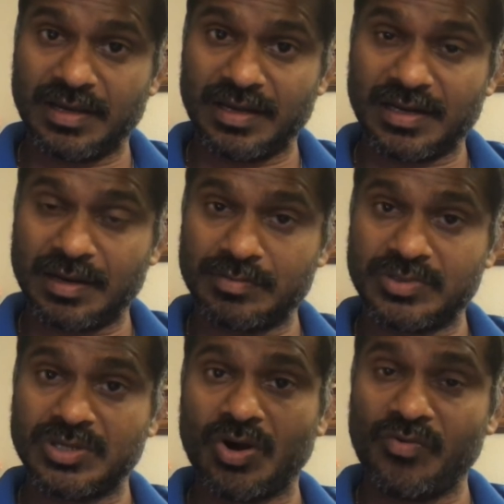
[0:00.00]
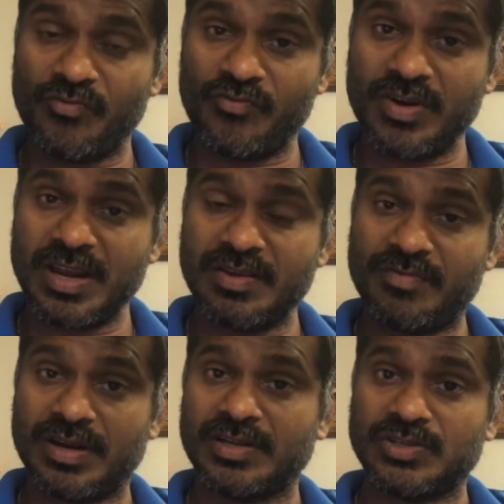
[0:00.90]
it comes down very
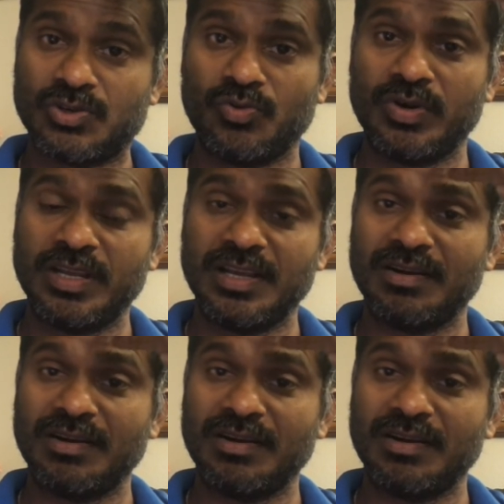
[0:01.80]
very slowly